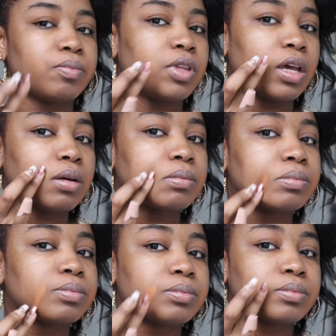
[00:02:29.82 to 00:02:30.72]
Yeah.
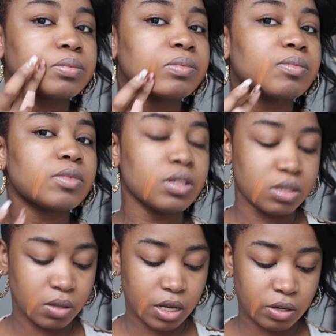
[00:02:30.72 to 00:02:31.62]

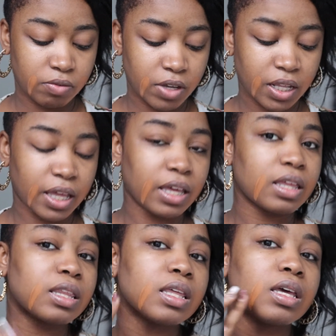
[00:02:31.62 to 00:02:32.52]
So I do feel
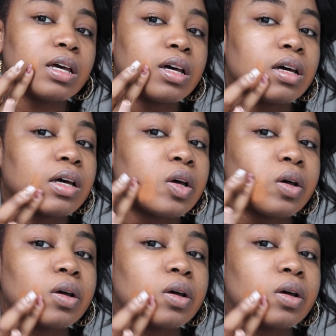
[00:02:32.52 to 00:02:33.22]
like the